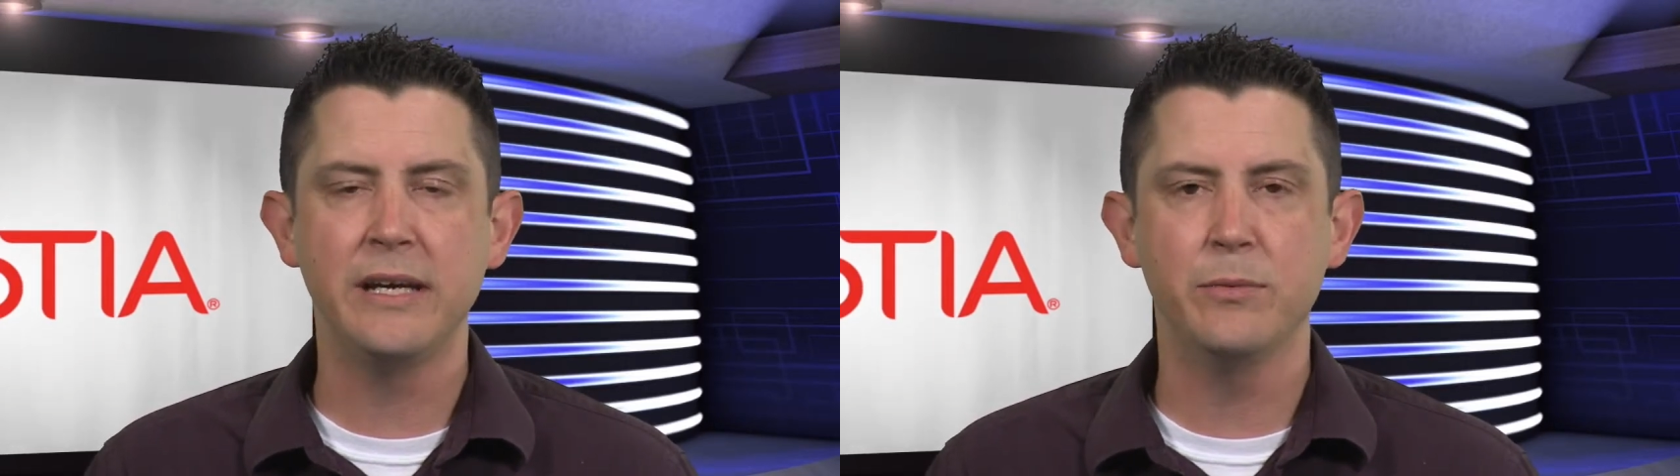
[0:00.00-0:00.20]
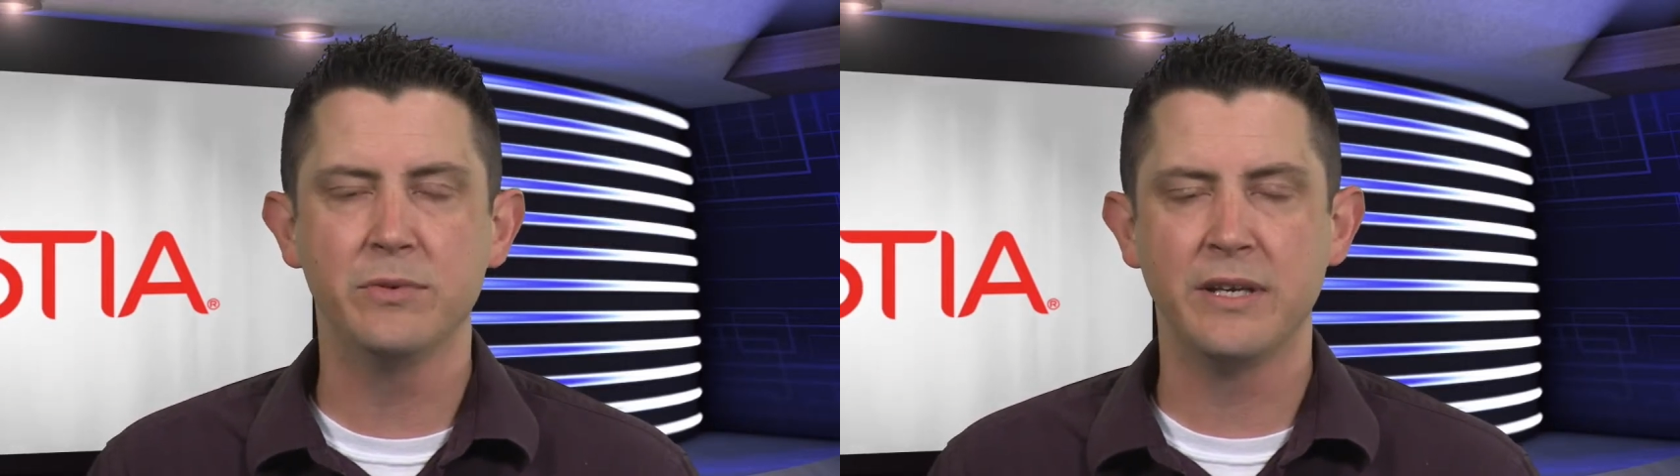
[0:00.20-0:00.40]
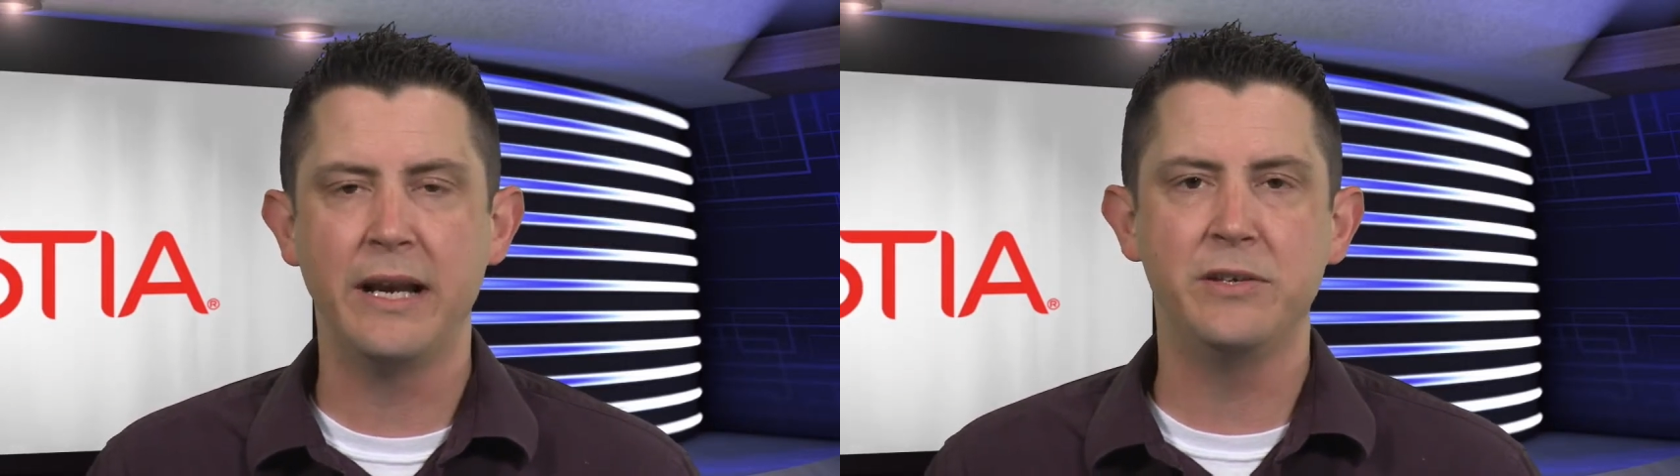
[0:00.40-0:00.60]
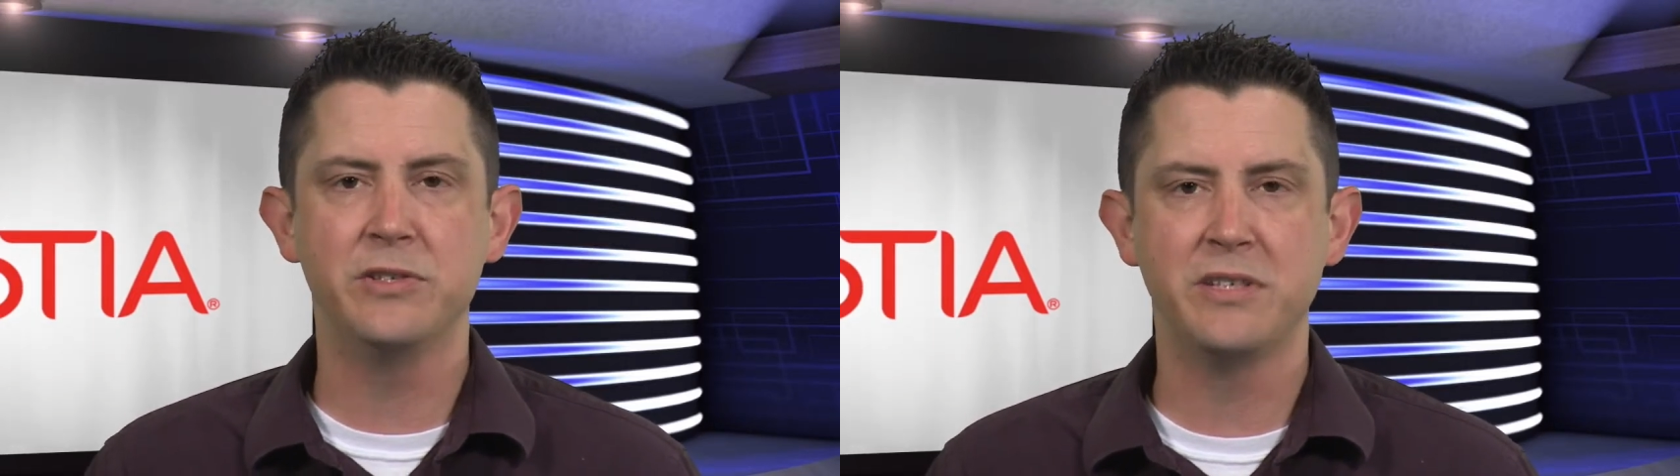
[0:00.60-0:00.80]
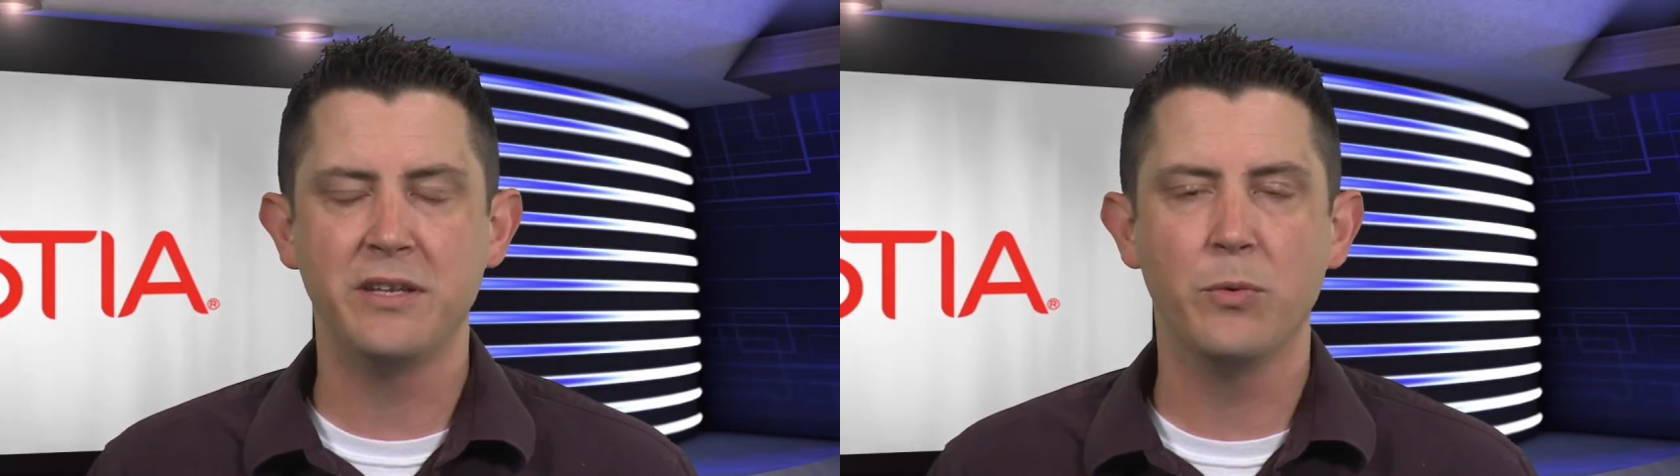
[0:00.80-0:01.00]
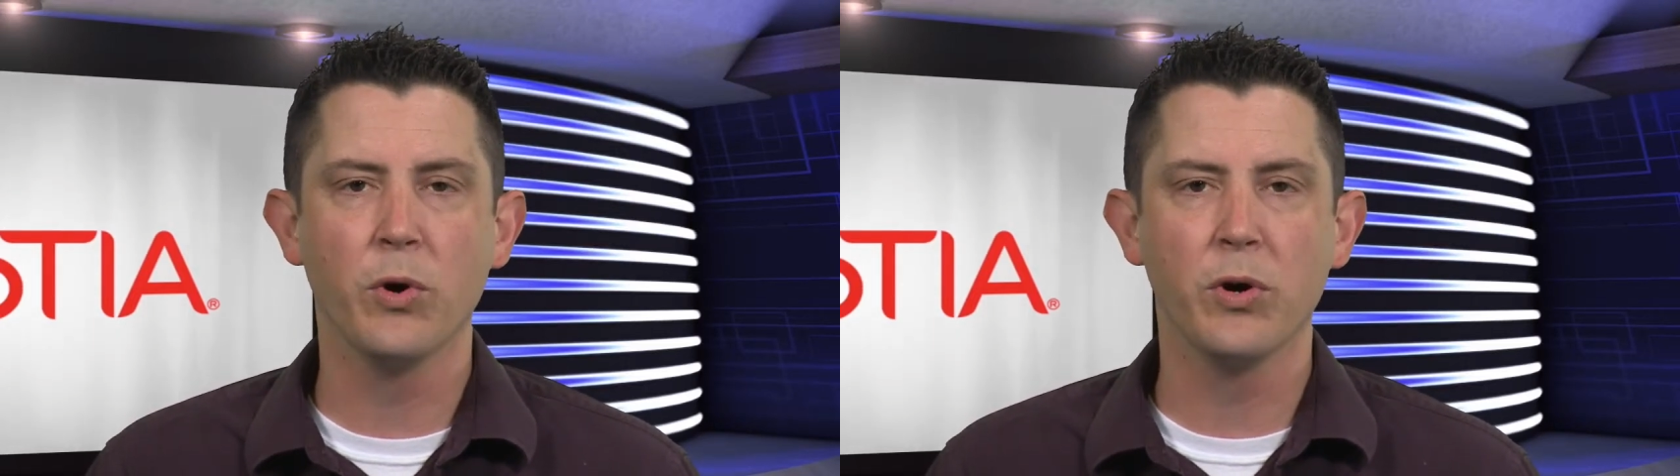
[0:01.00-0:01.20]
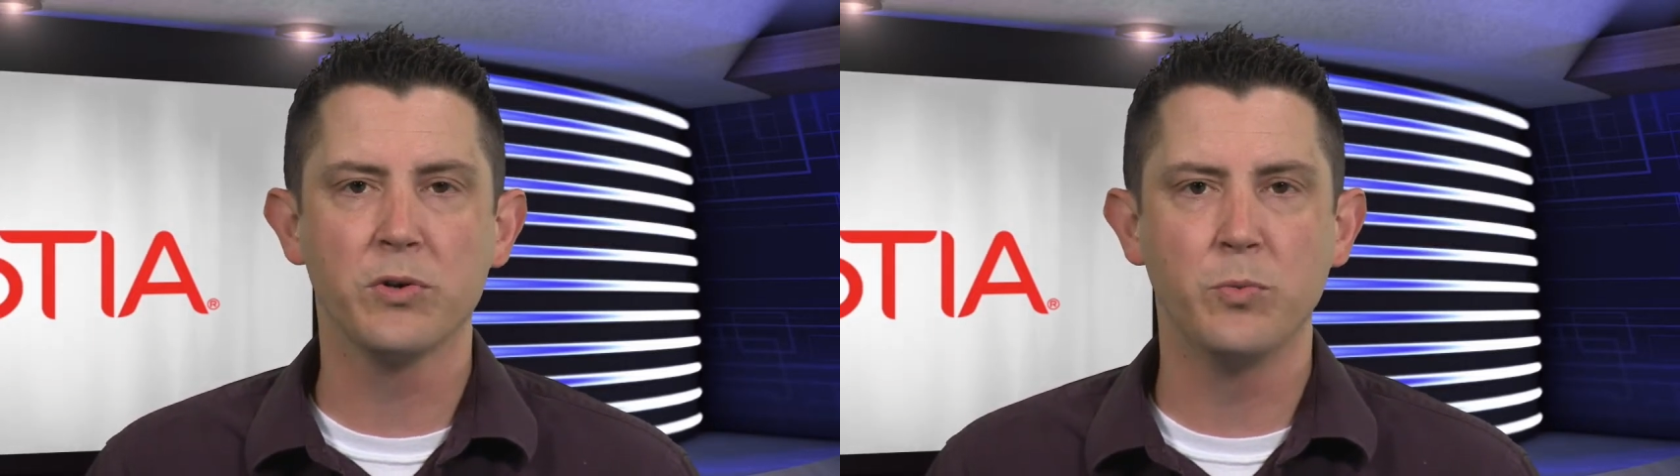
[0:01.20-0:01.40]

It was an agency that worked